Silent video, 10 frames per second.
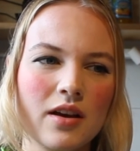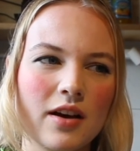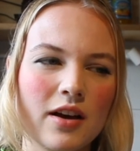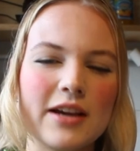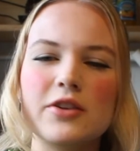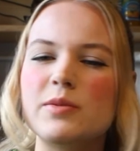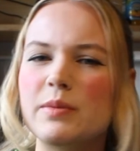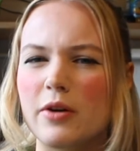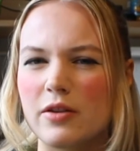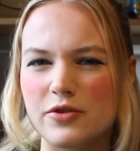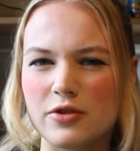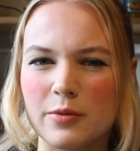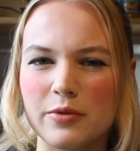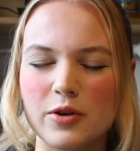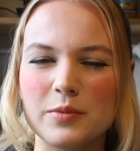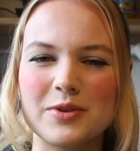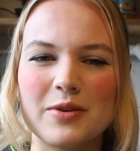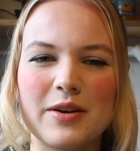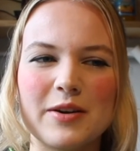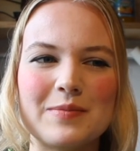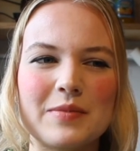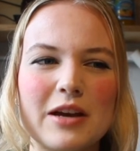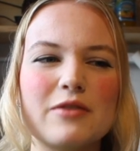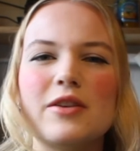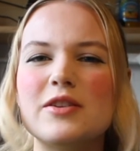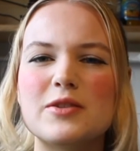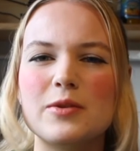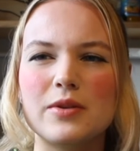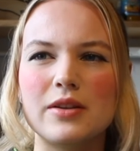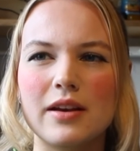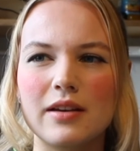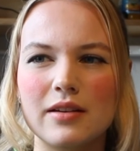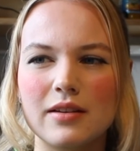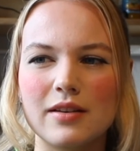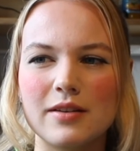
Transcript: I used to be part of a drama group, so I have friends who are like